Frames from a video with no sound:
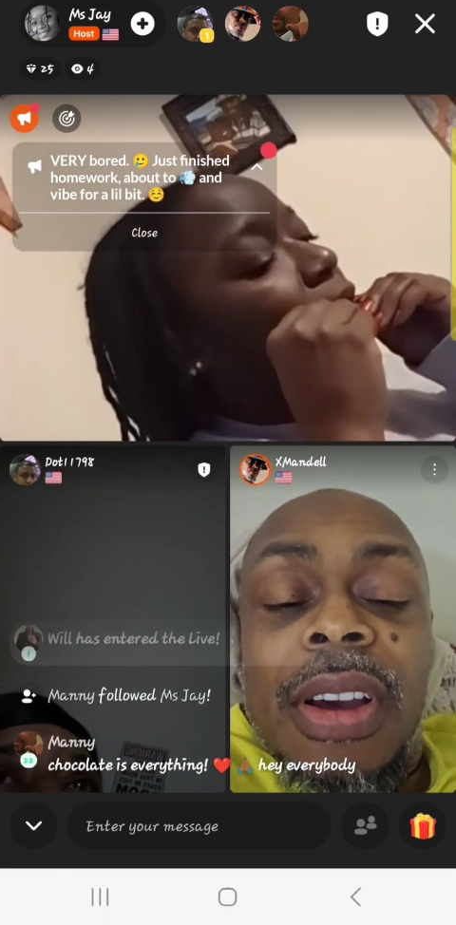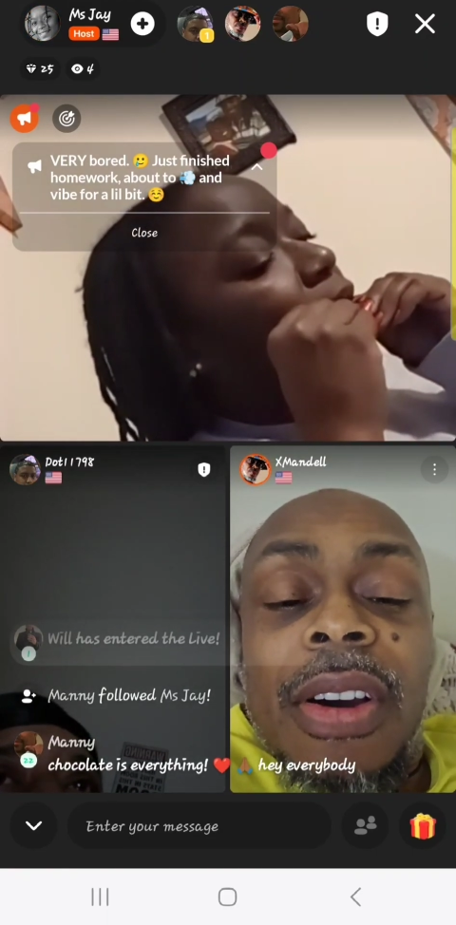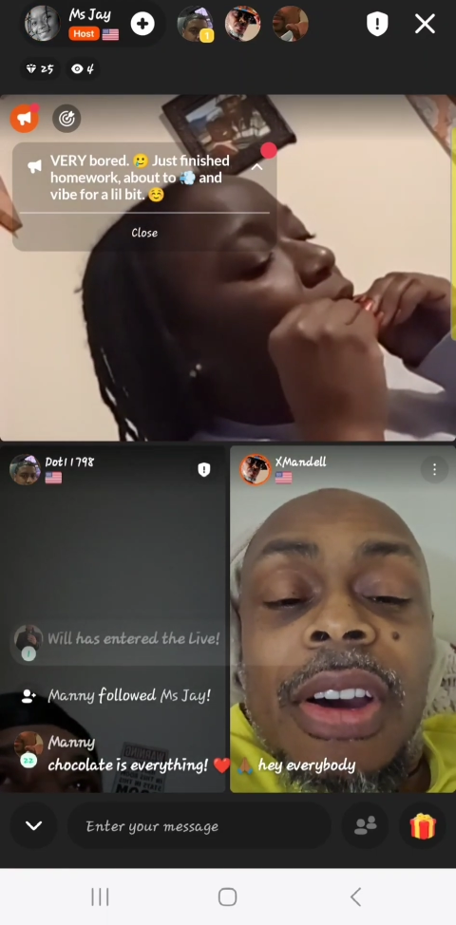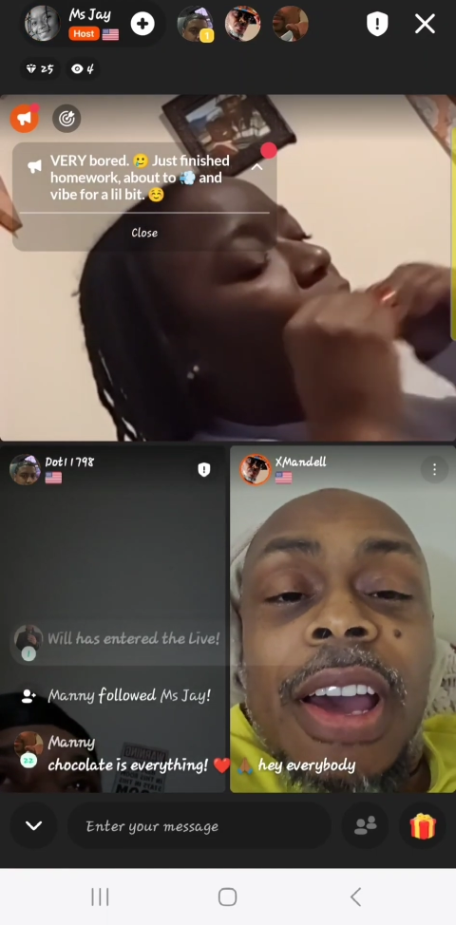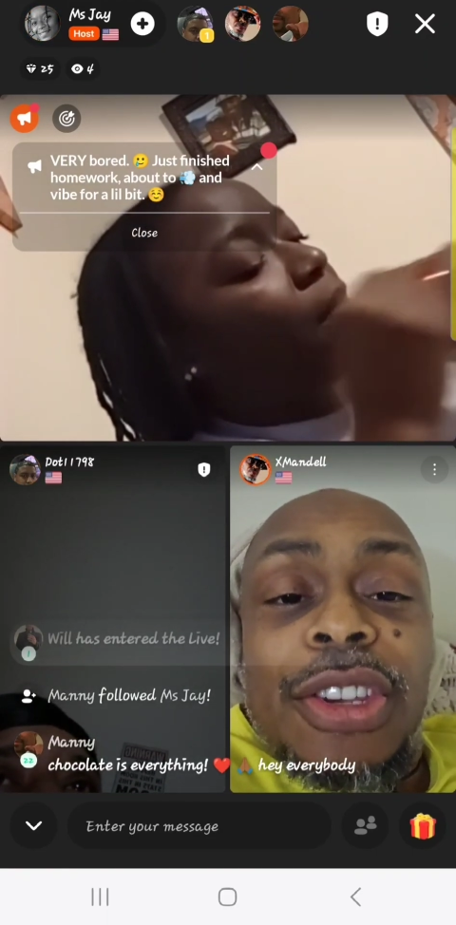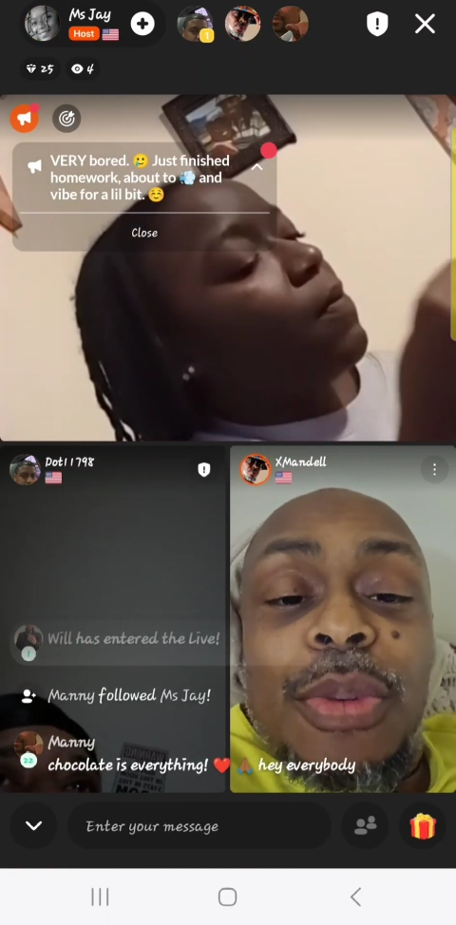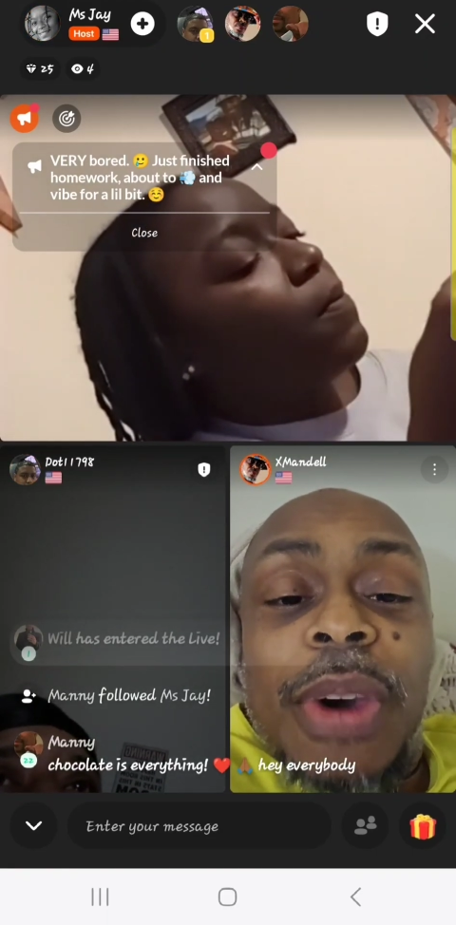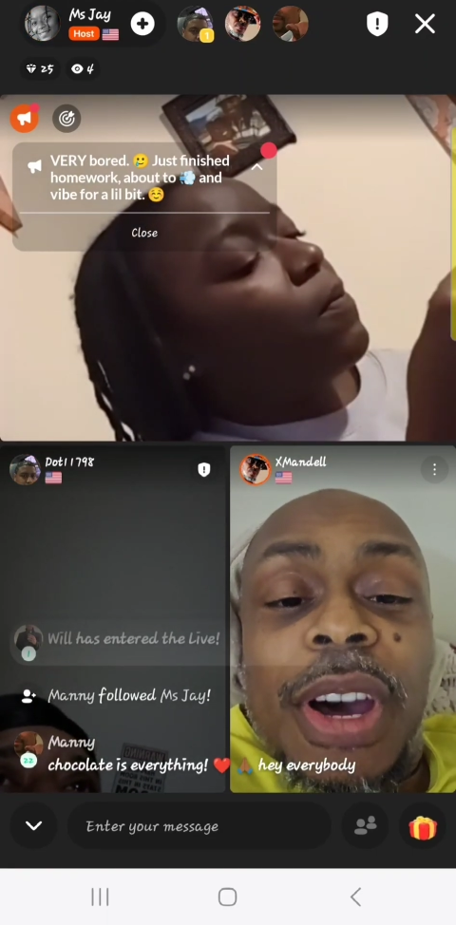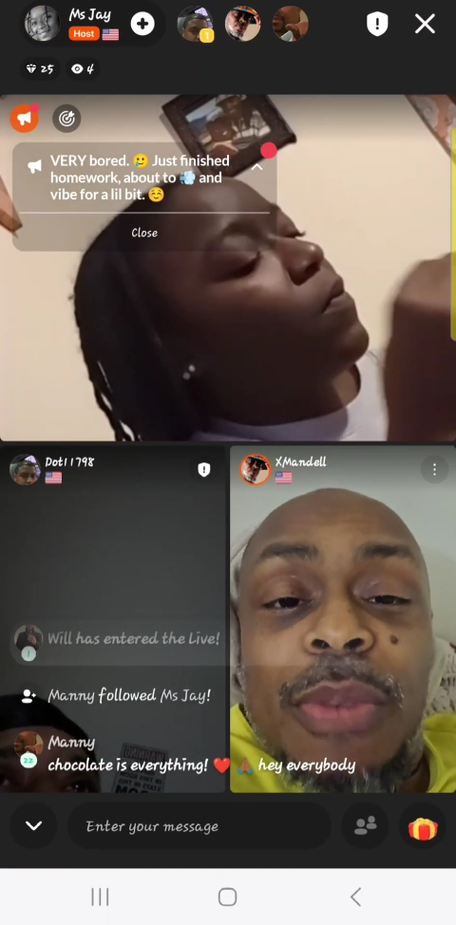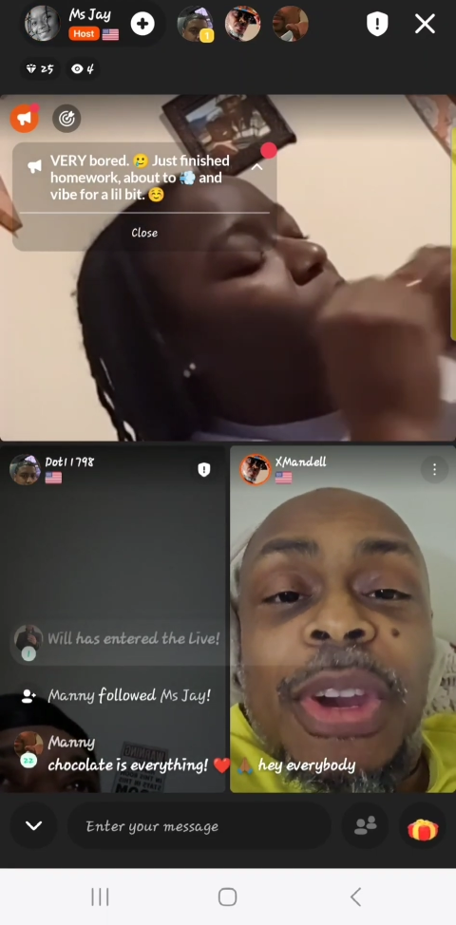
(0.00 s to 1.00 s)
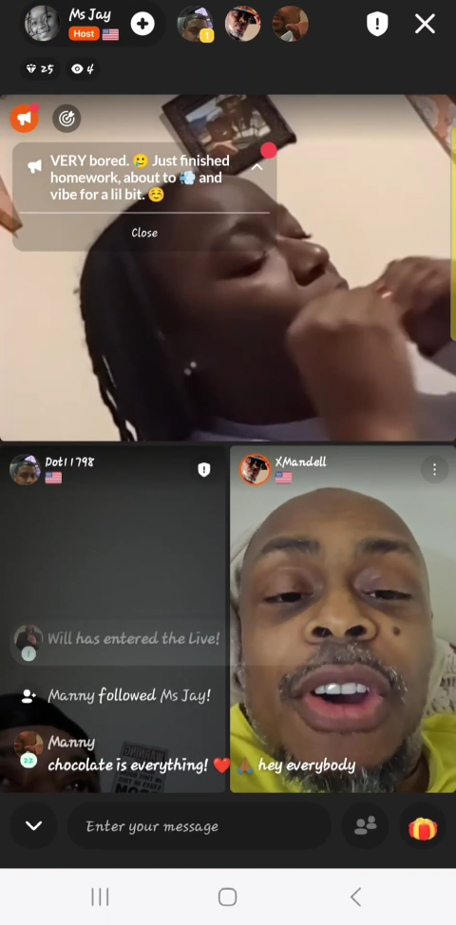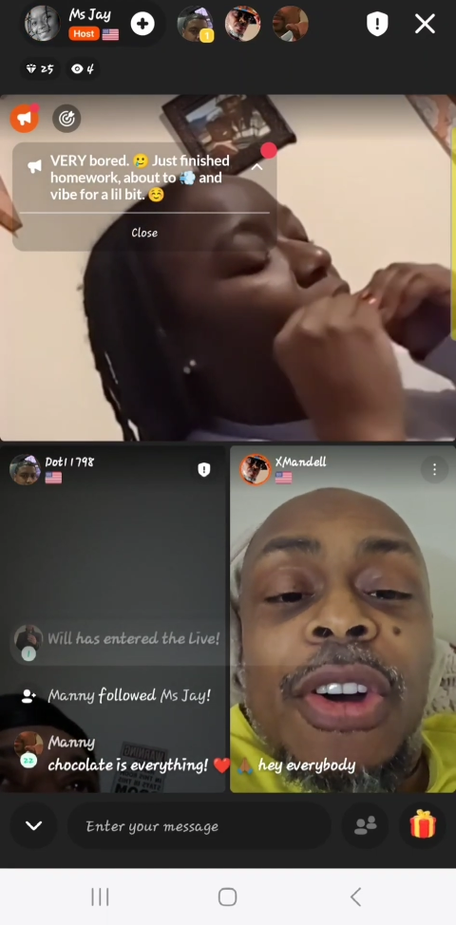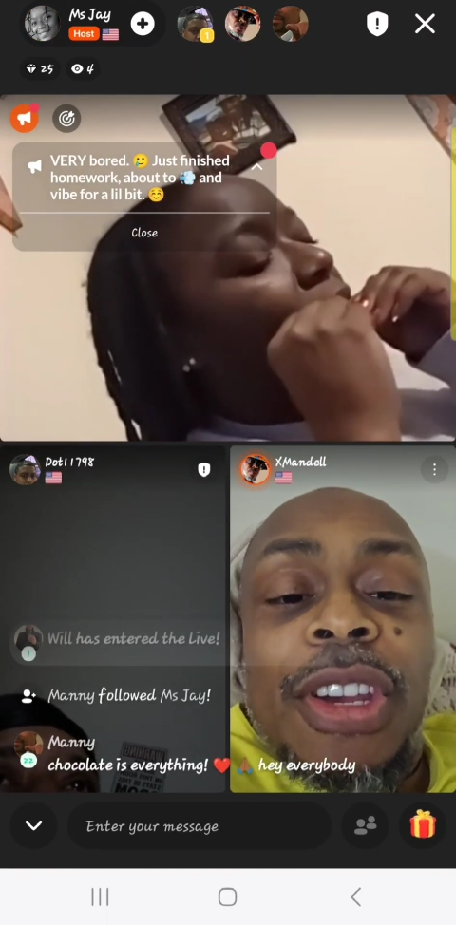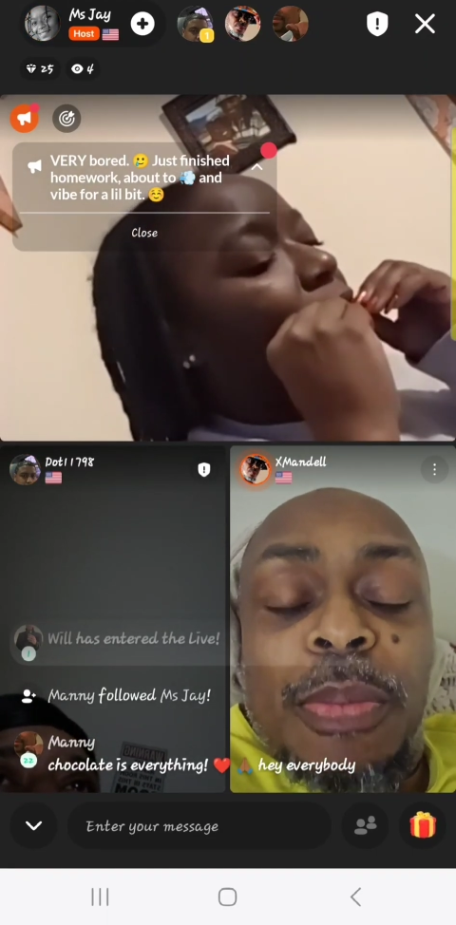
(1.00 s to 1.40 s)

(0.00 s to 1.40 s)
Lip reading: okay, you better be on